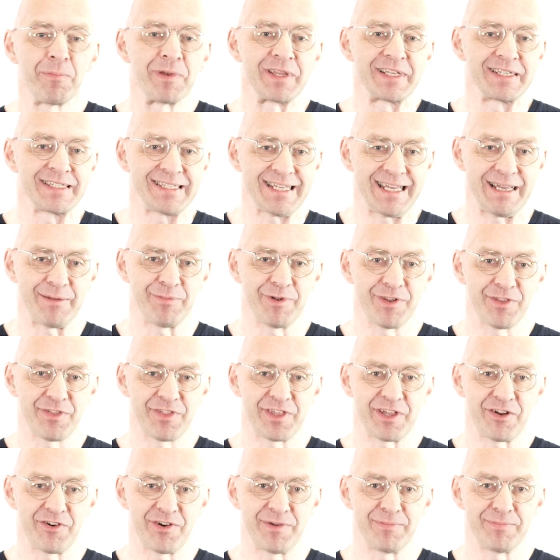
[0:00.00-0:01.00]
wobbly table
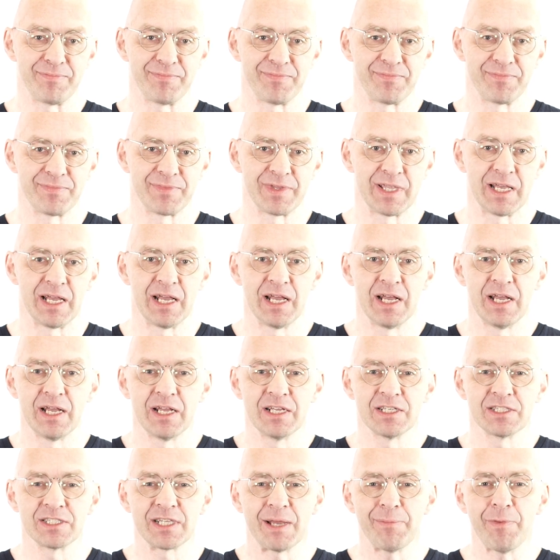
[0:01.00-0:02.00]
theorem.
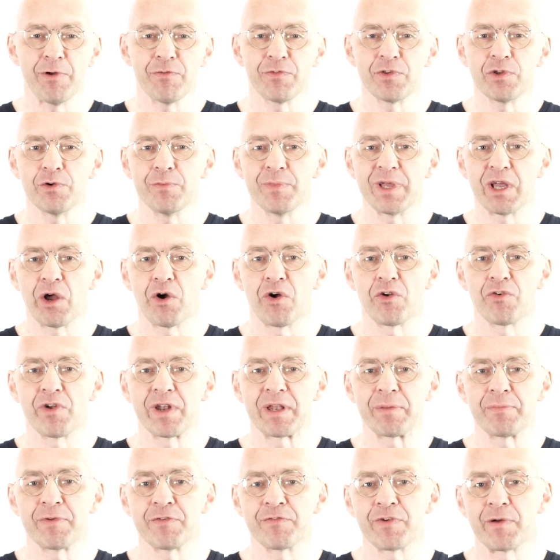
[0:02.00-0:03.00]
Some of you may
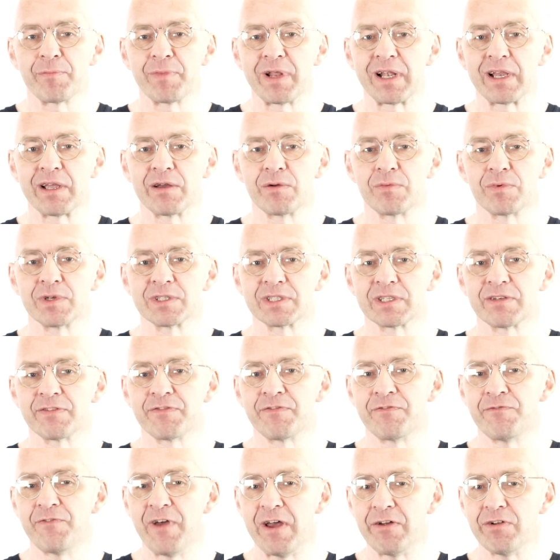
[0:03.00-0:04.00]
already be familiar with
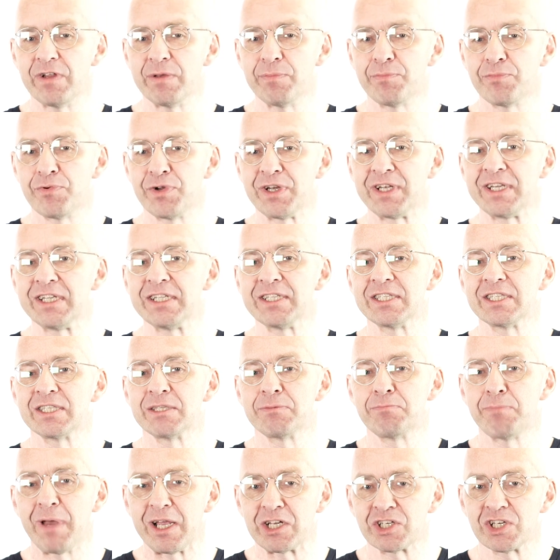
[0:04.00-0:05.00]
a very pretty
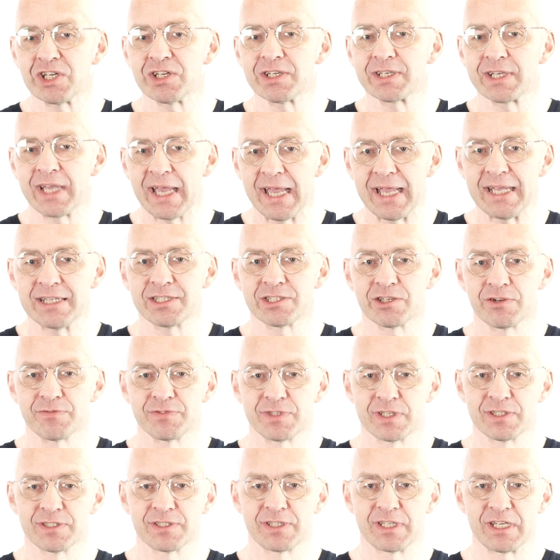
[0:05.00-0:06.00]
special case
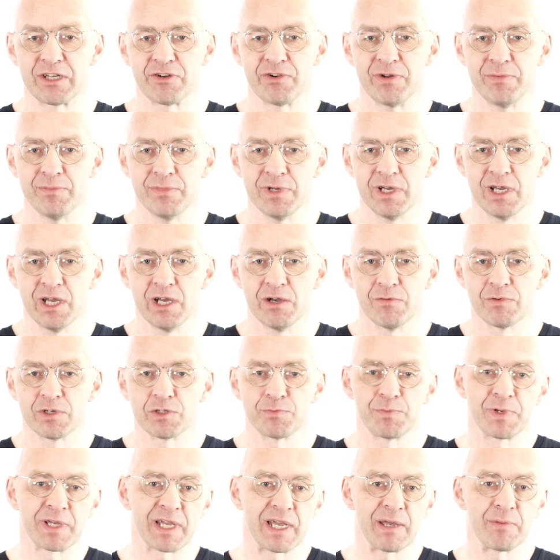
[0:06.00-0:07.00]
of this theorem,
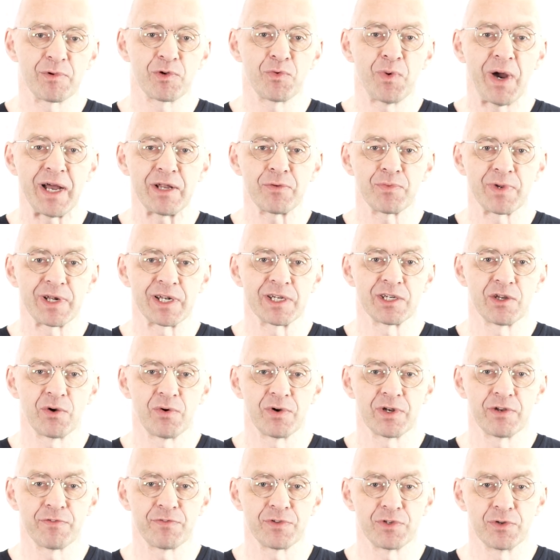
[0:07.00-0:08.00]
which became quite well
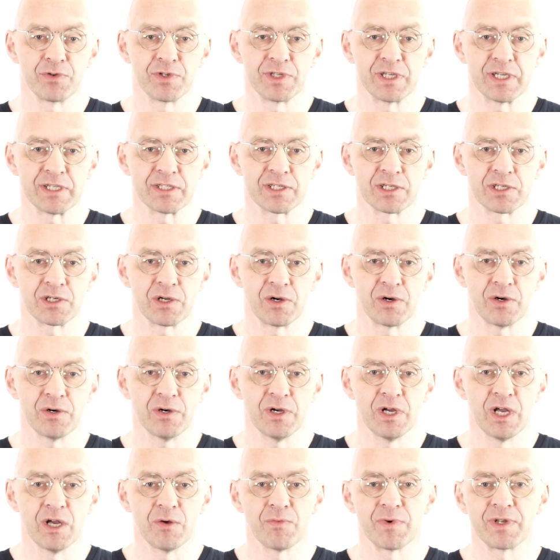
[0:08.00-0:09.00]
known a few years
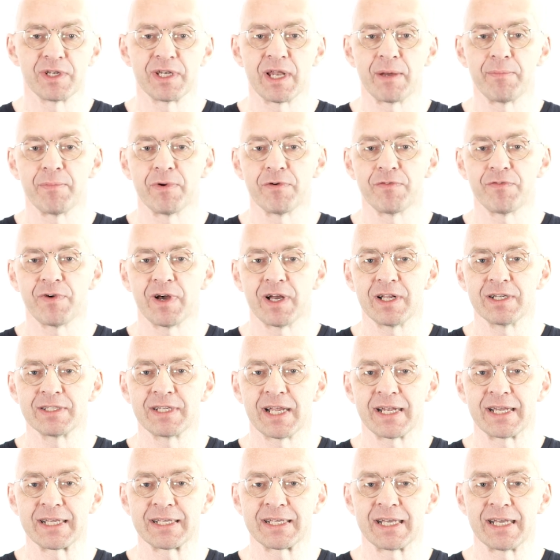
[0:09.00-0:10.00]
ago when
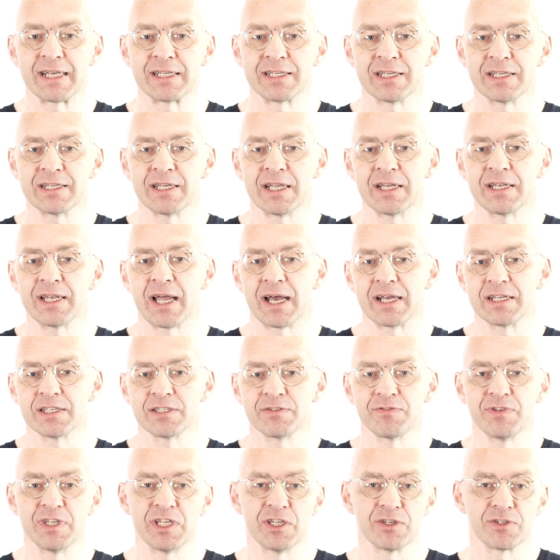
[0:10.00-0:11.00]
Numberphile dedicated a
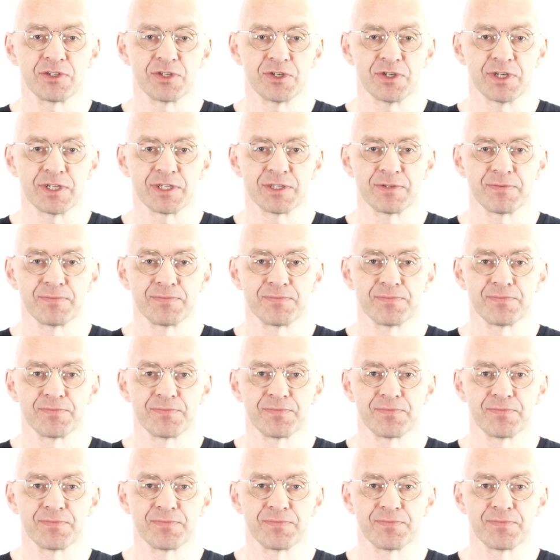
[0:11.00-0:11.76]
nice video to it.